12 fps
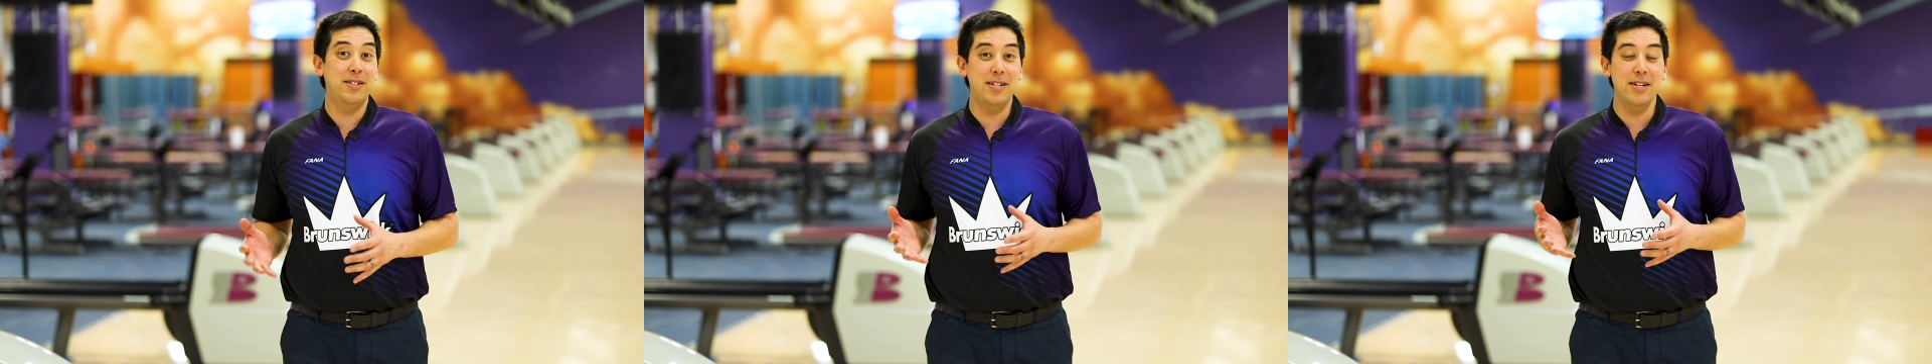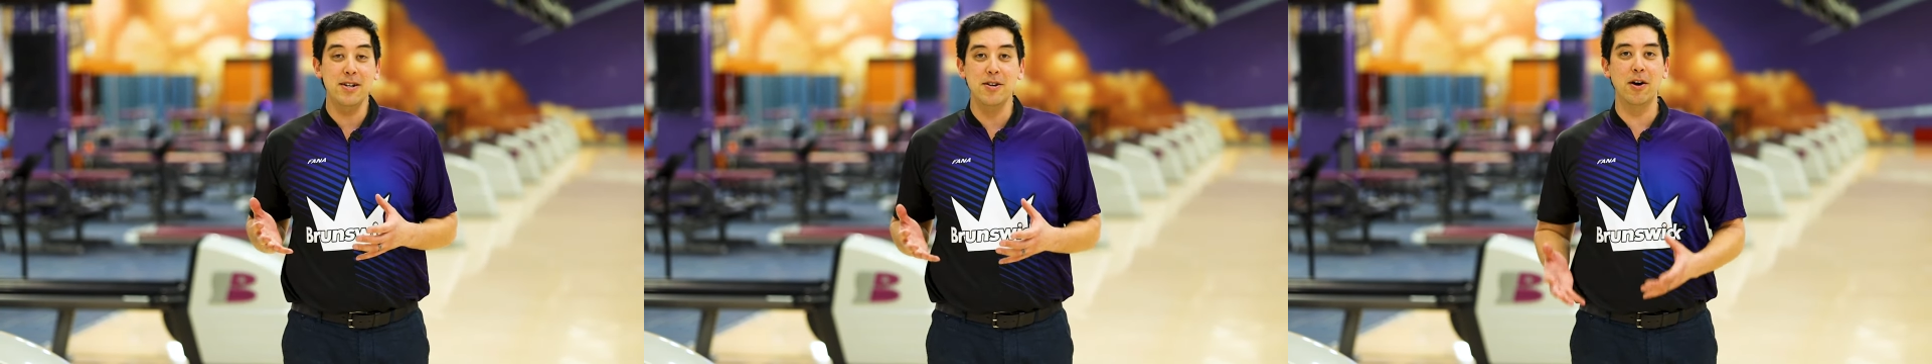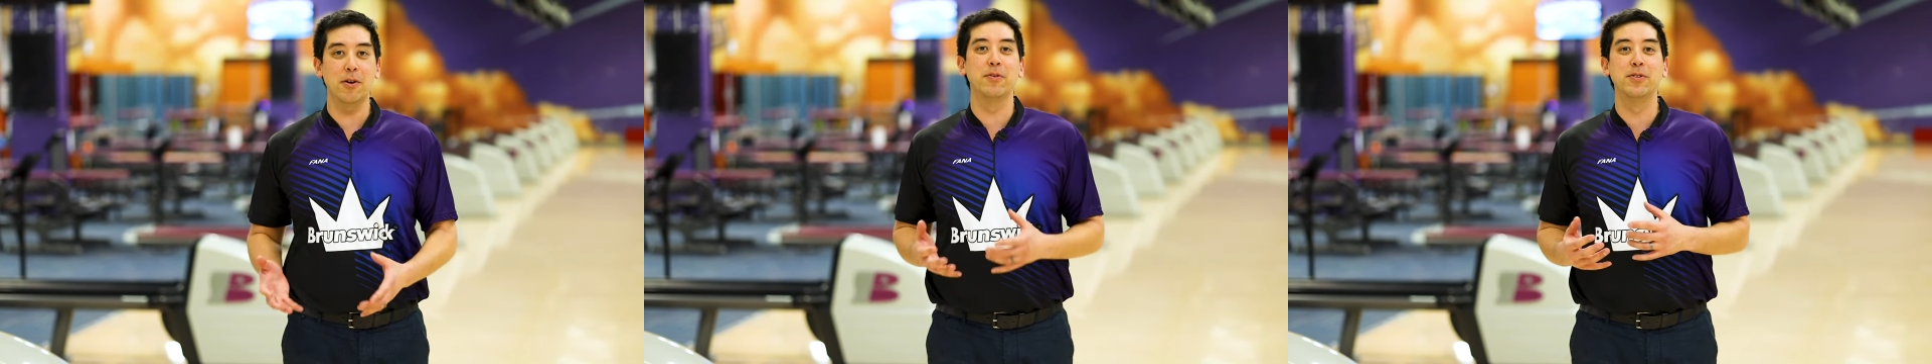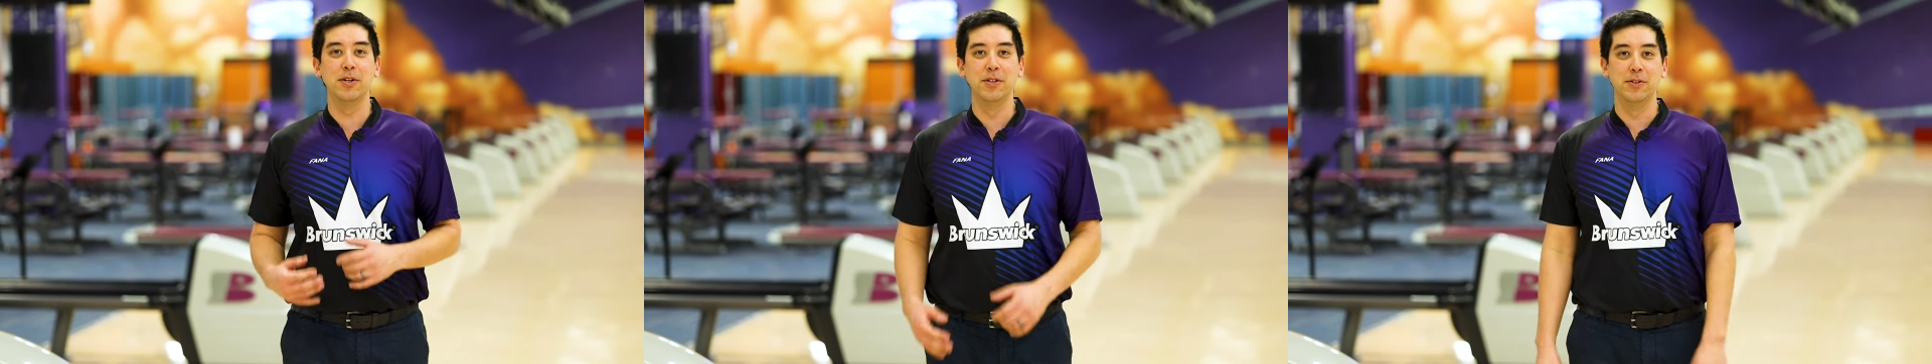did not
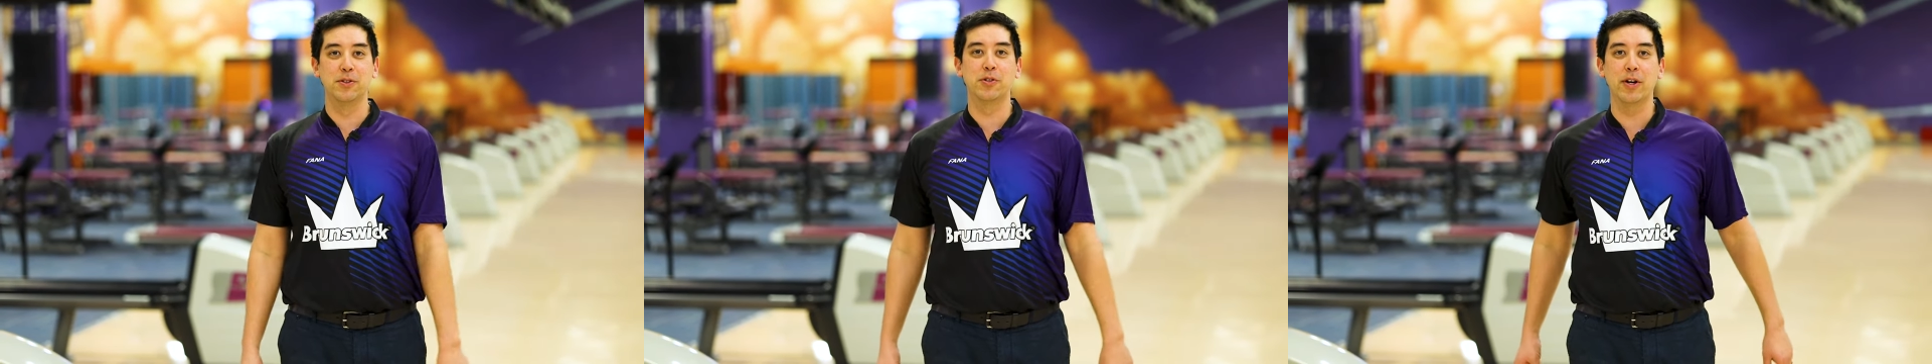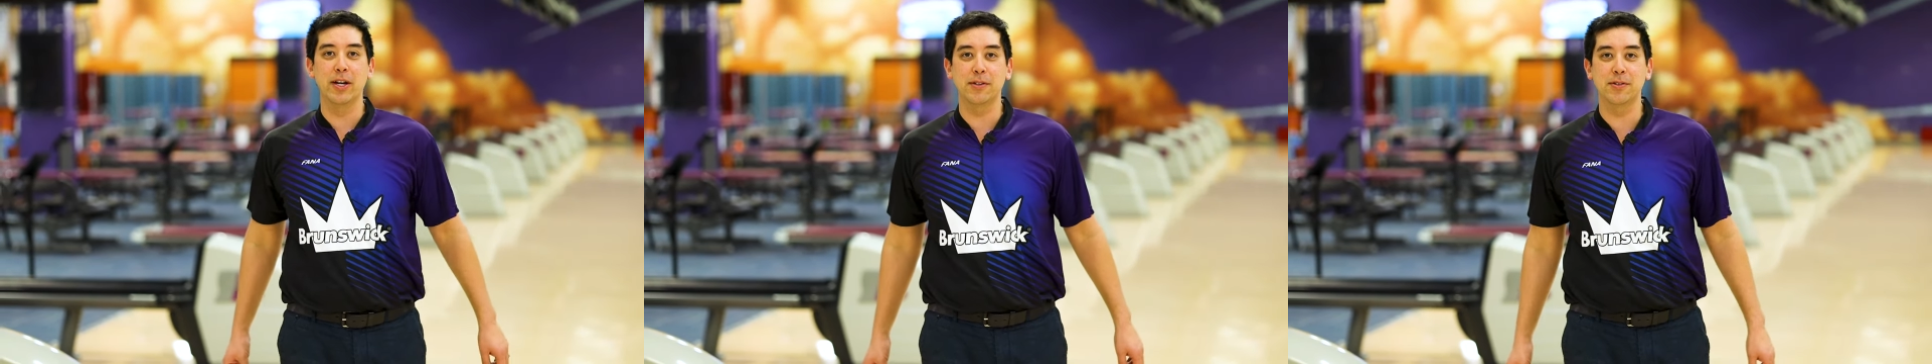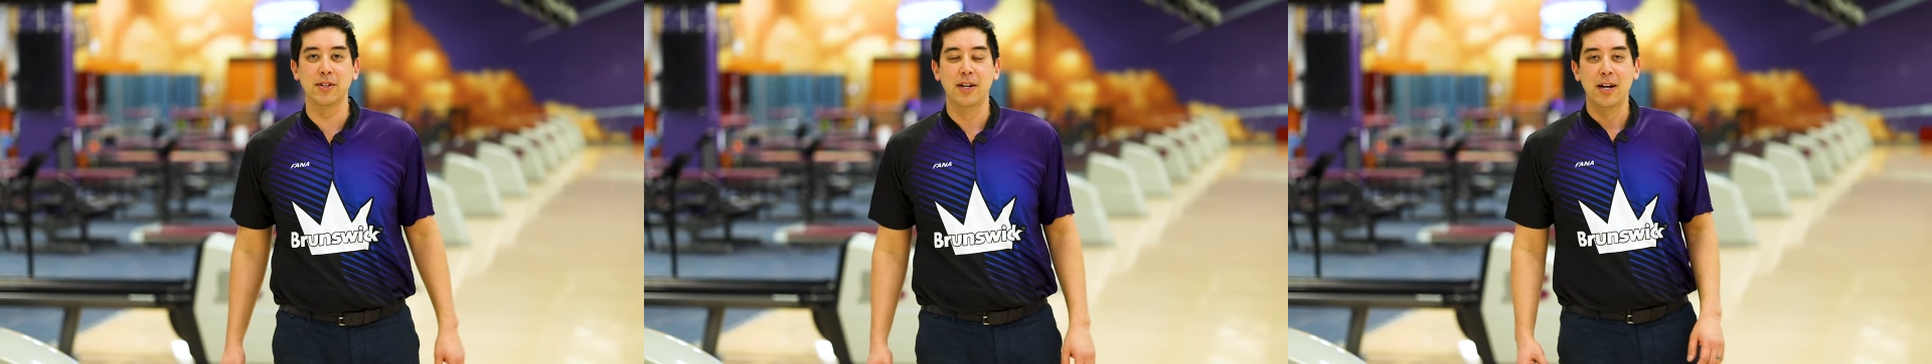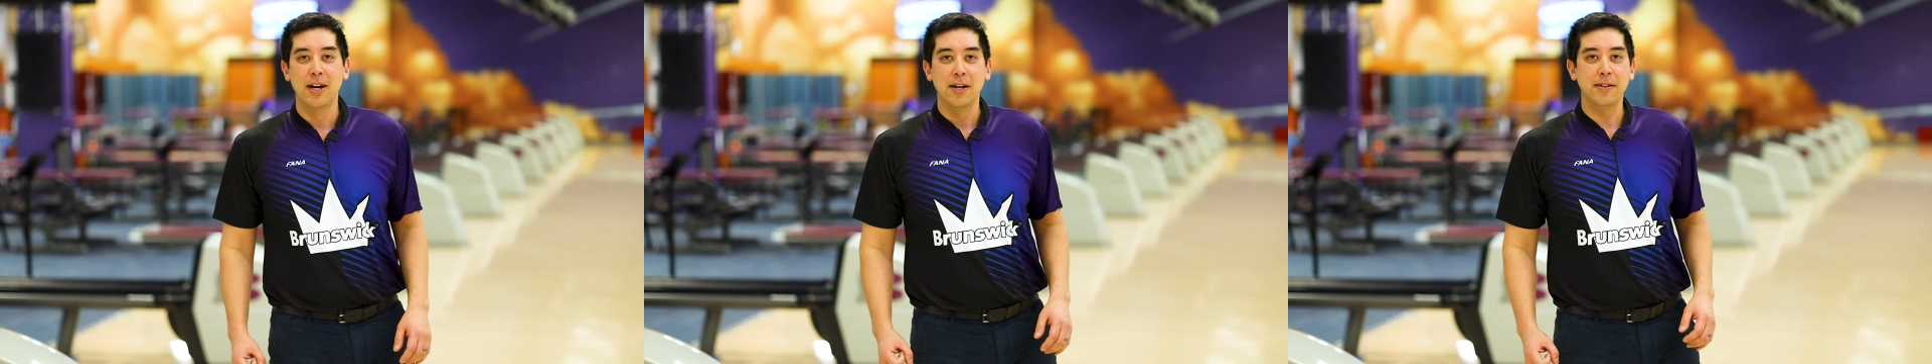result in strikes
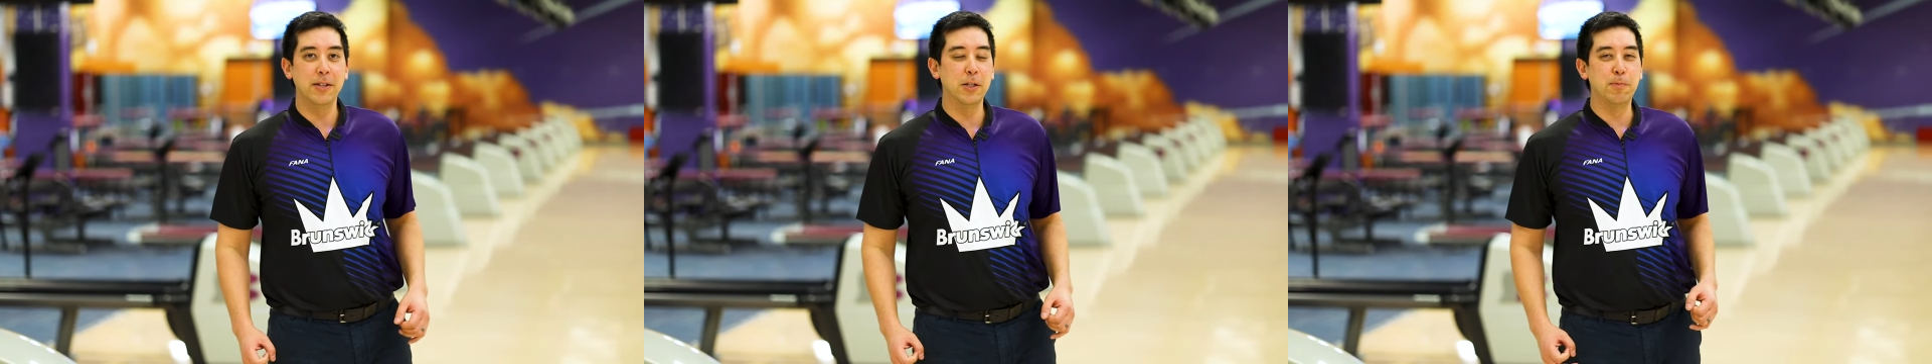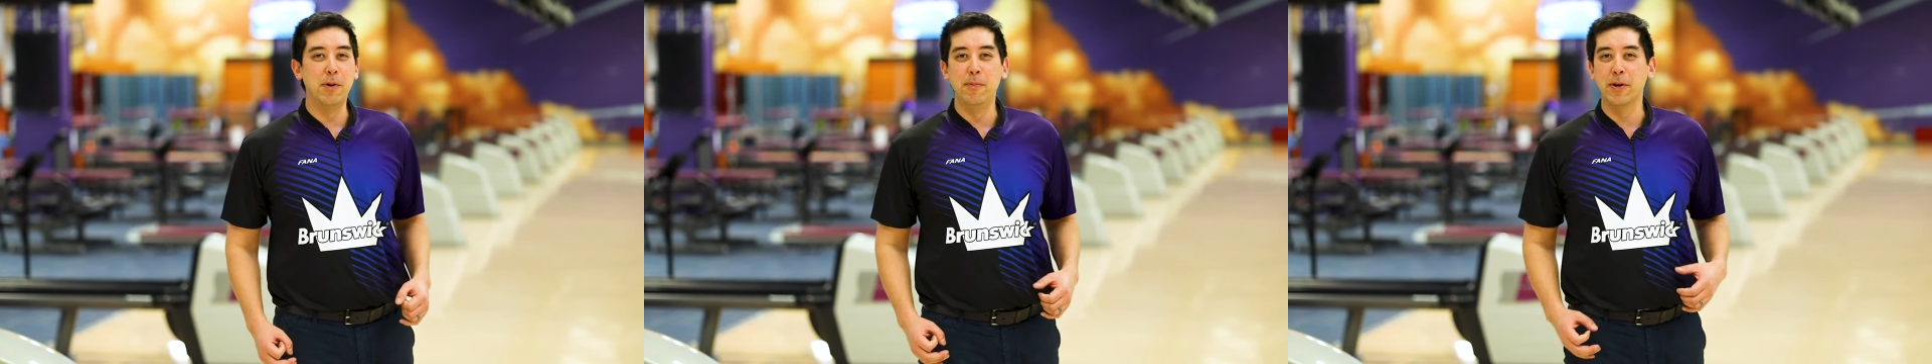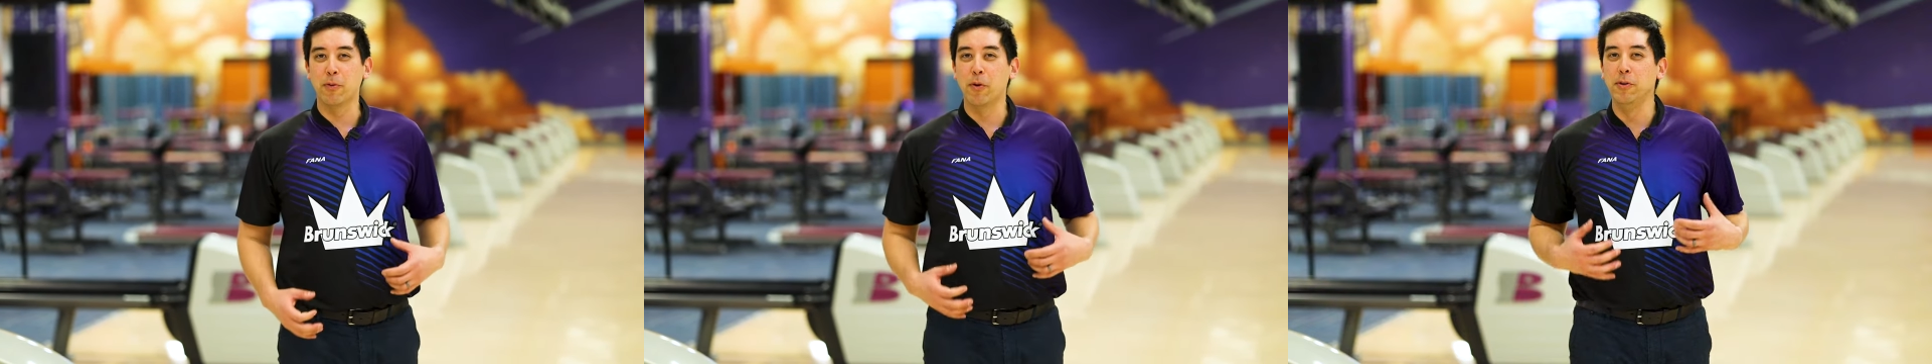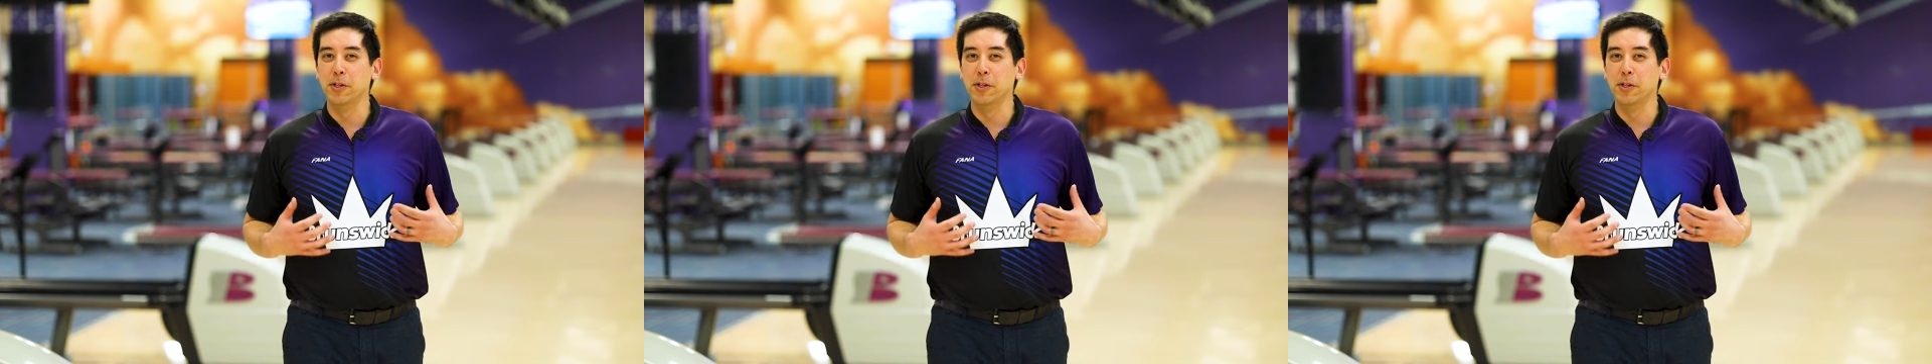think this ball might roll a